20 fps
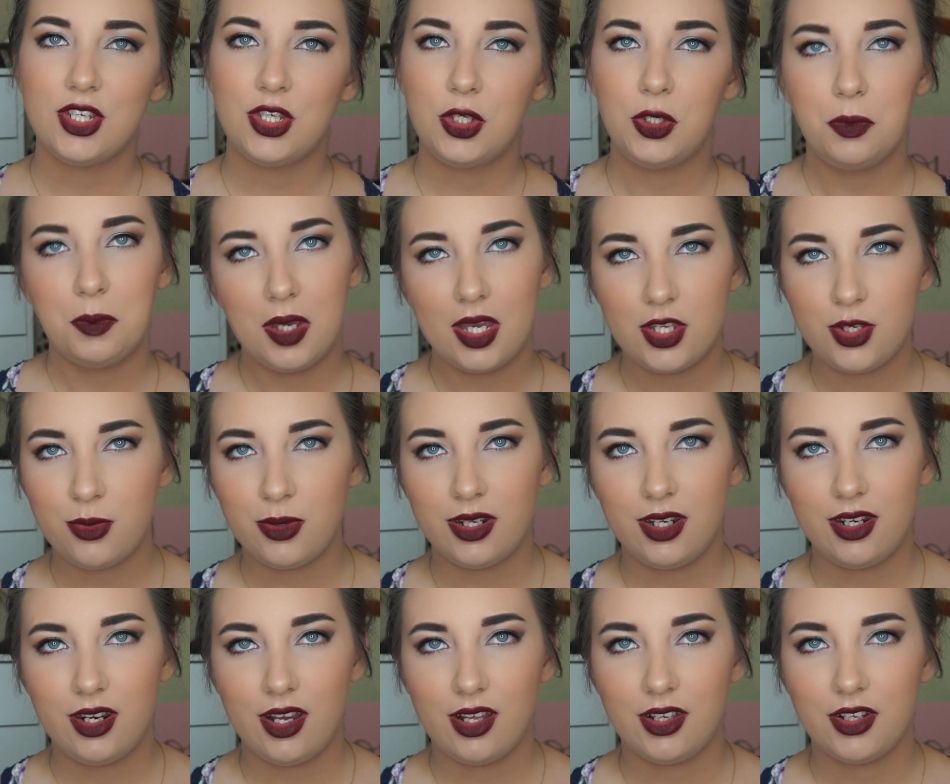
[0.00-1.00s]
you pay
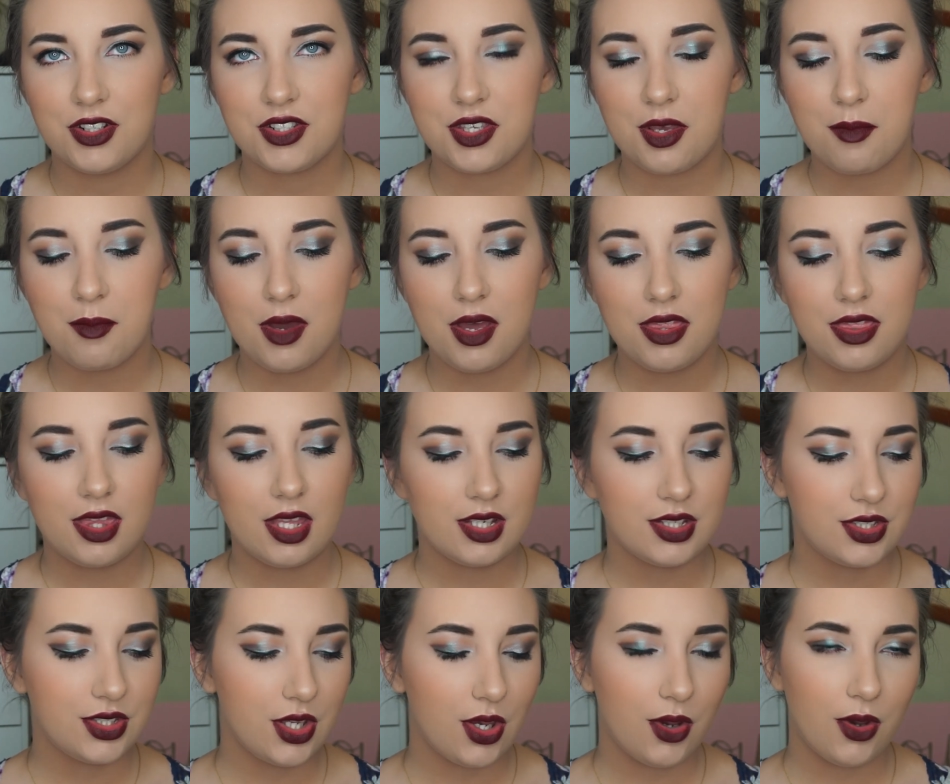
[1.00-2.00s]
$20 a month
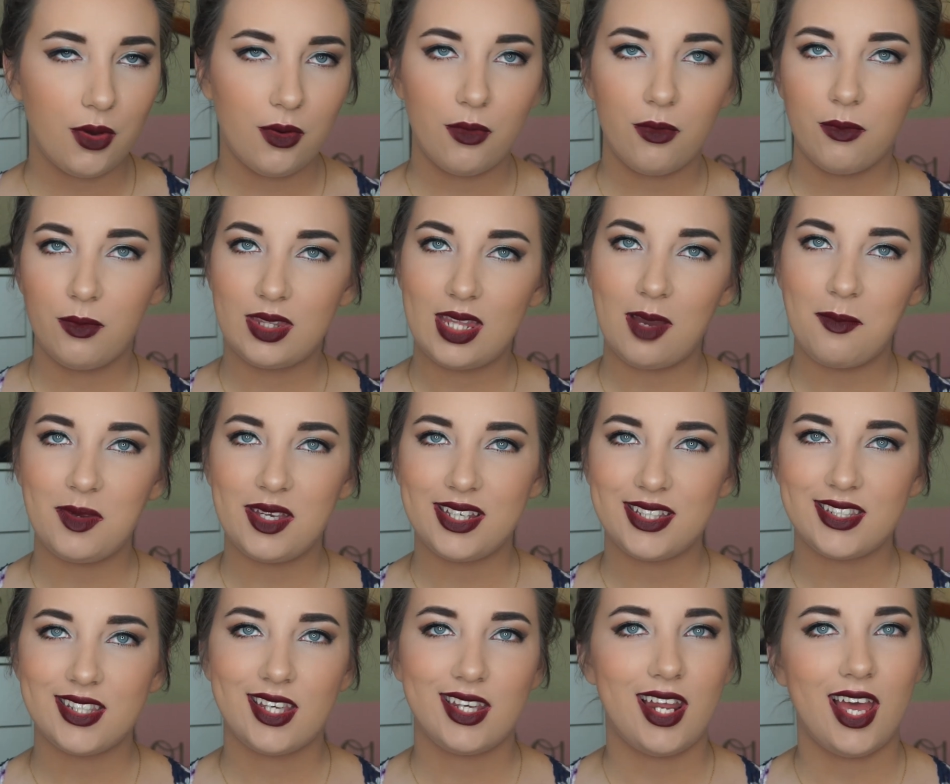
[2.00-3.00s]
so with that being
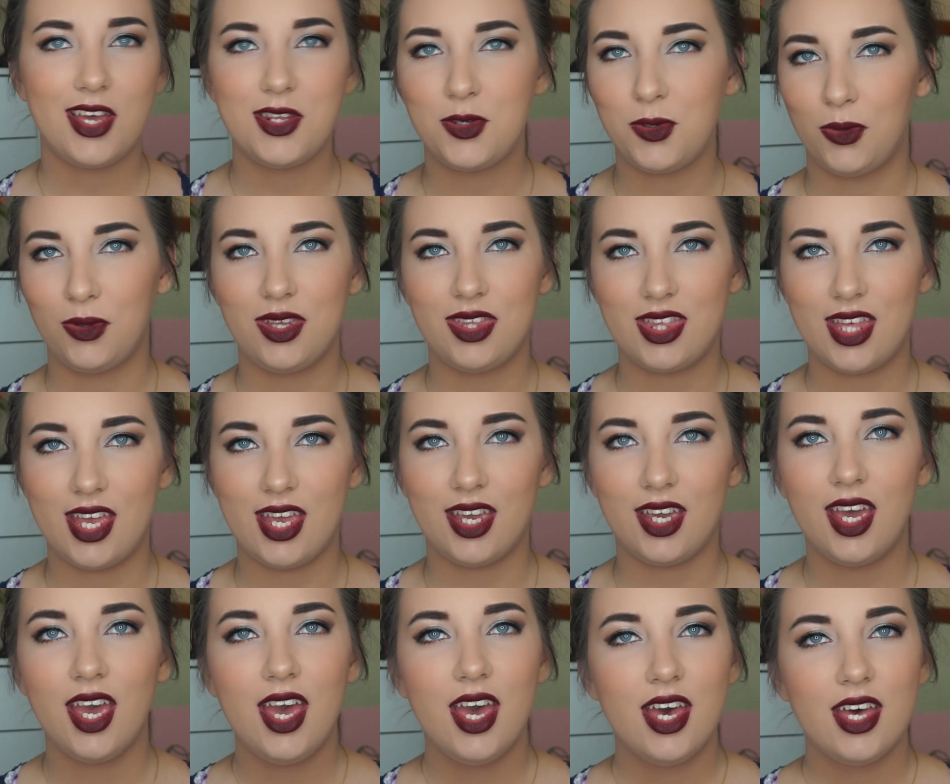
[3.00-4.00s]
said I totally
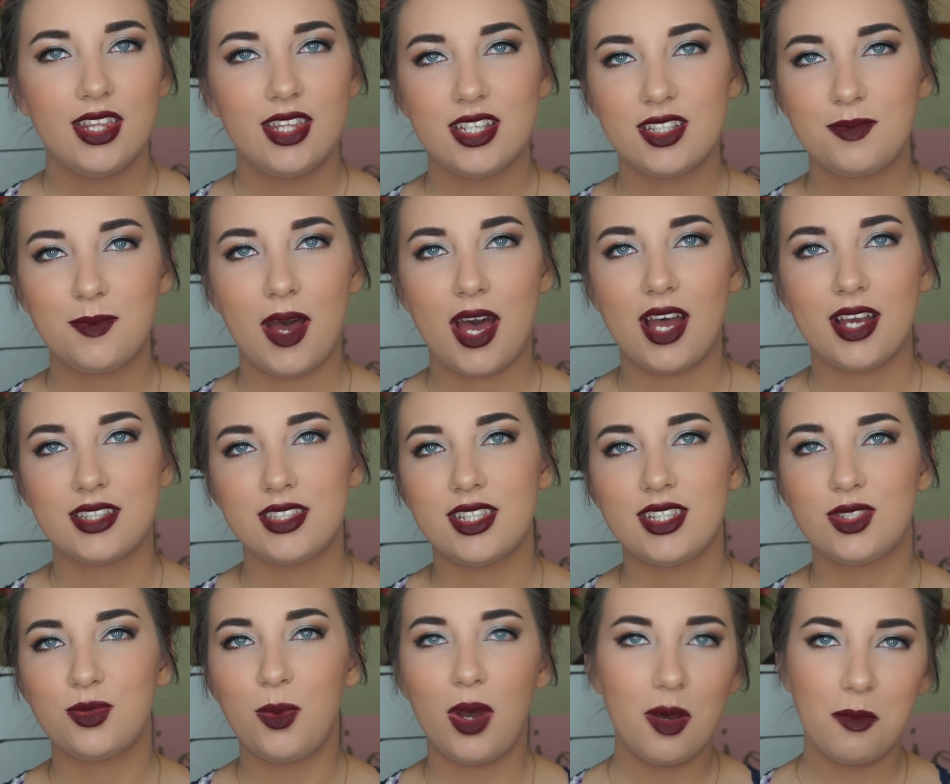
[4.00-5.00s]
think this box
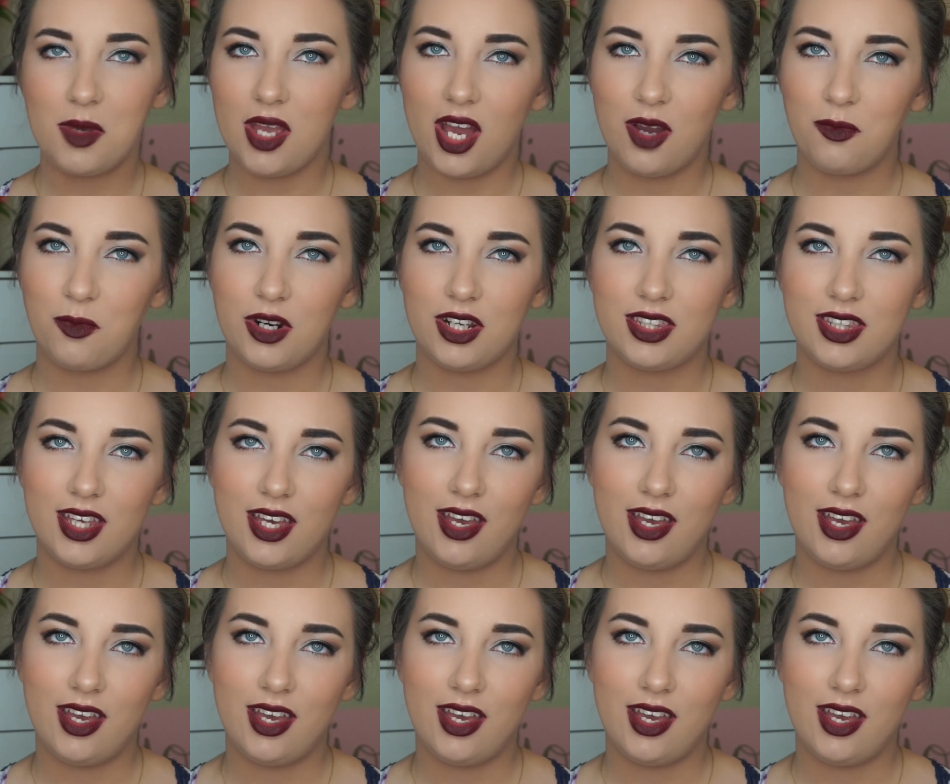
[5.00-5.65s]
is well beyond worth it.